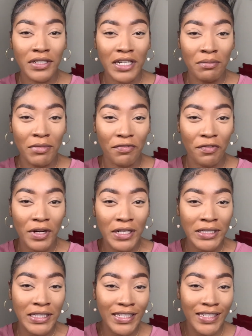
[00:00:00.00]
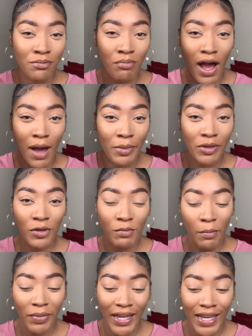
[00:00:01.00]
then my frizzies popping through my
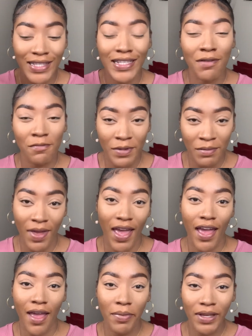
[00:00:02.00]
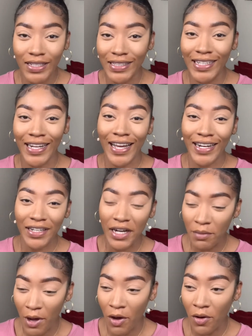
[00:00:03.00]
plaits, and I'm gonna be mad because then I gotta come
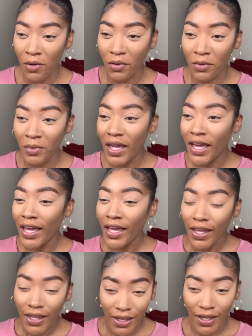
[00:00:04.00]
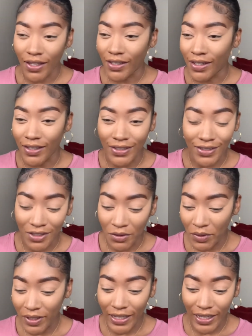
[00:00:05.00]
home and and do
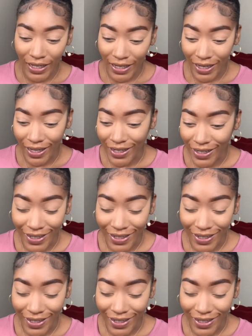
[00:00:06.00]
it again,